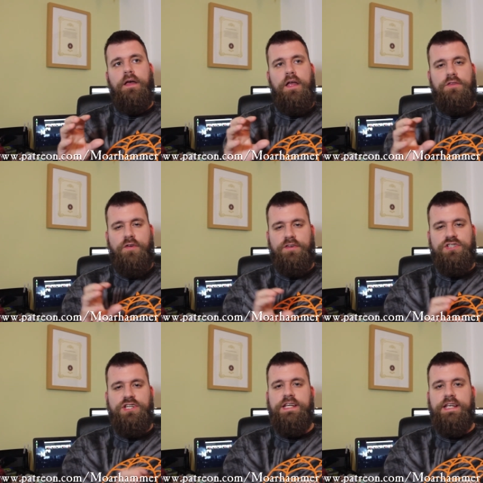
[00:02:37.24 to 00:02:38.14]
it's very
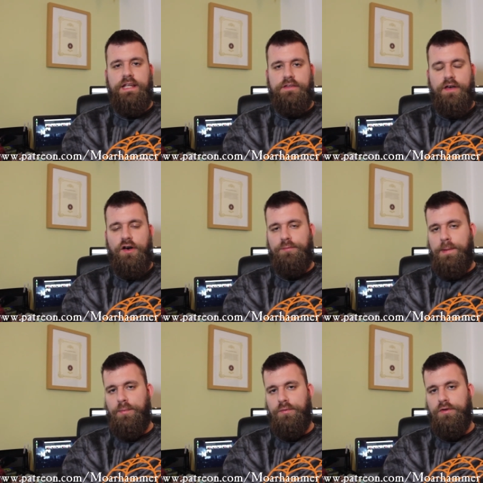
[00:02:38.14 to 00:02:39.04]
cheeky to ask
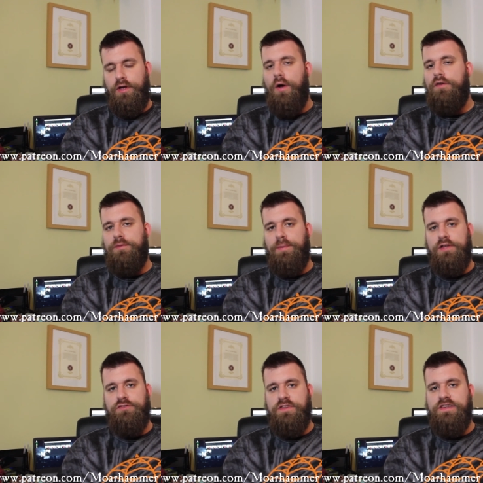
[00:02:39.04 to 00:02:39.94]
people to go over to
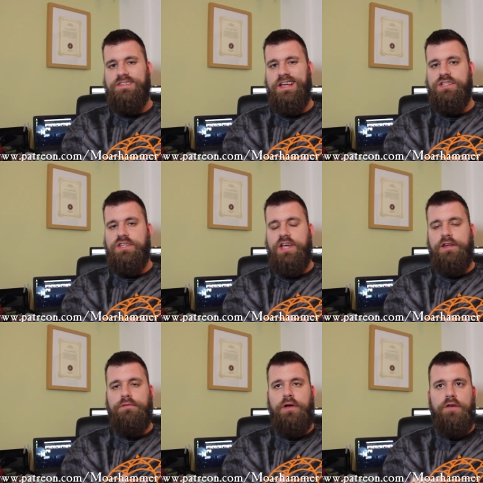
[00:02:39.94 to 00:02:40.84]
Patreon at this stage of the
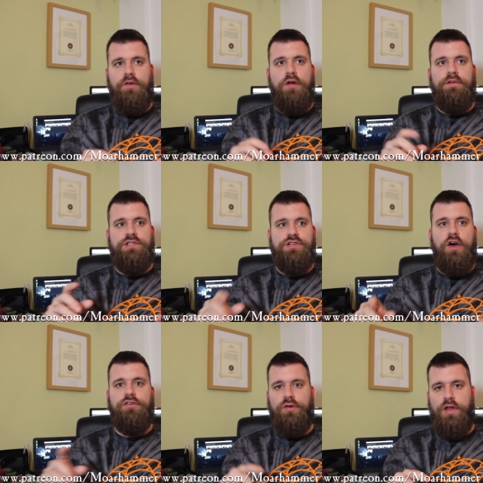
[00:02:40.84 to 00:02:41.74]
channel. I've only
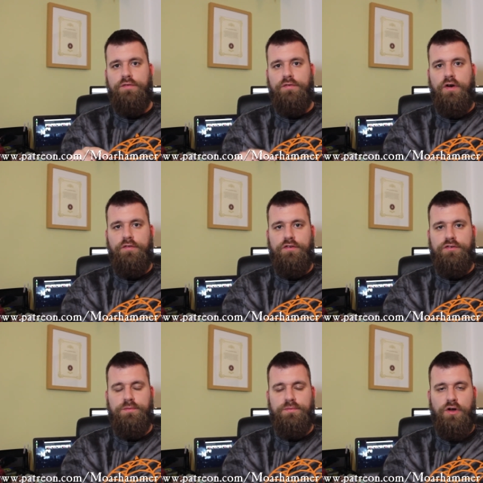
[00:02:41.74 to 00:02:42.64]
just gone over
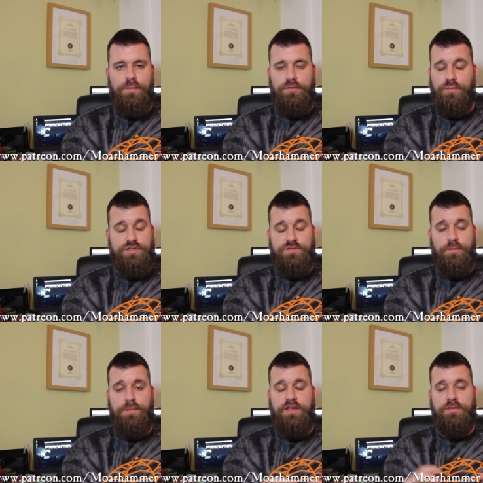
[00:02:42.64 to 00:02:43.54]
500 subscribers, which for
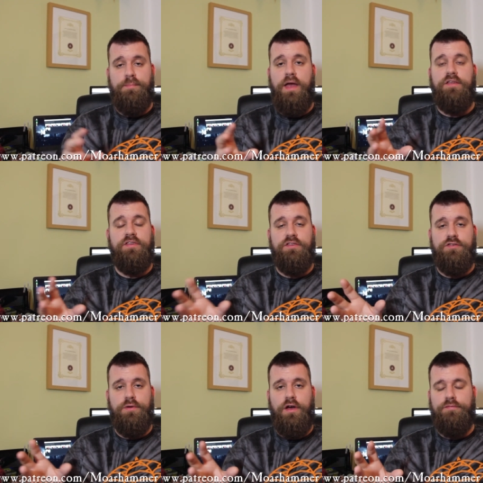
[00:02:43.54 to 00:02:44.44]
me is amazing in
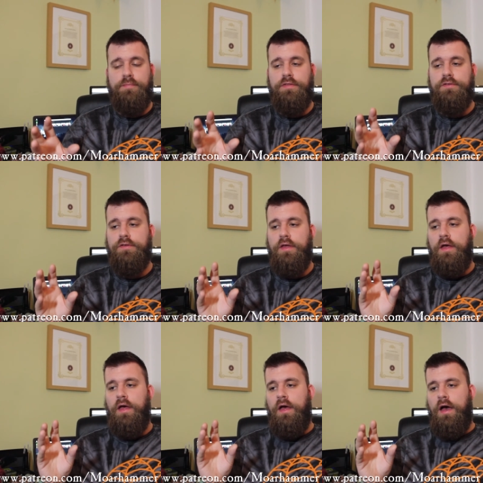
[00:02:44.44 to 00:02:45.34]
2.5 months.
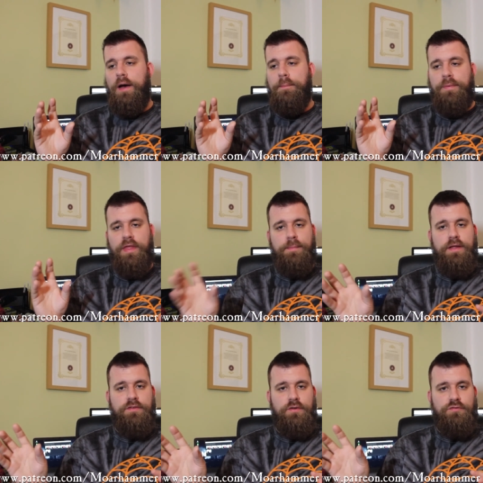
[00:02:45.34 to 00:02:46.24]
But that
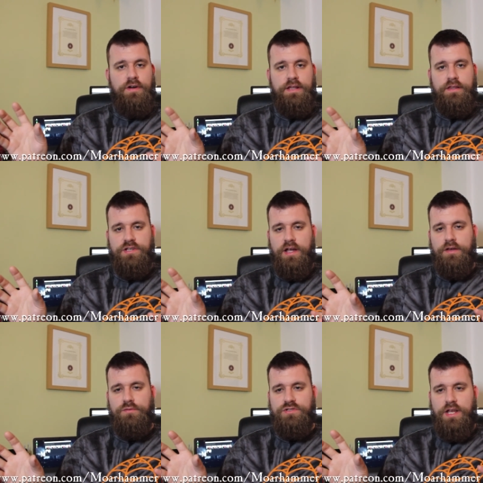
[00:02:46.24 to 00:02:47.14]
means that already the
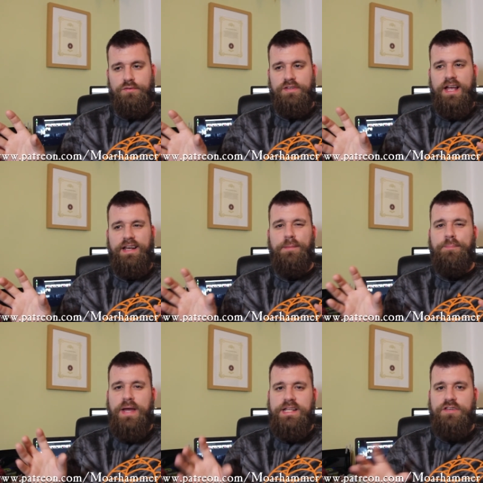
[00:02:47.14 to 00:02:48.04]
channel's gaining a
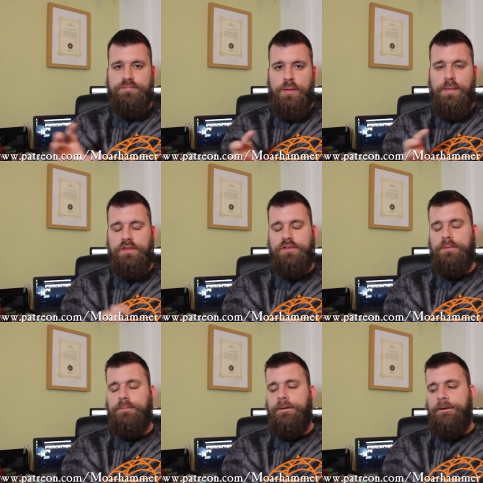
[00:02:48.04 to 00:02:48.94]
bit of momentum,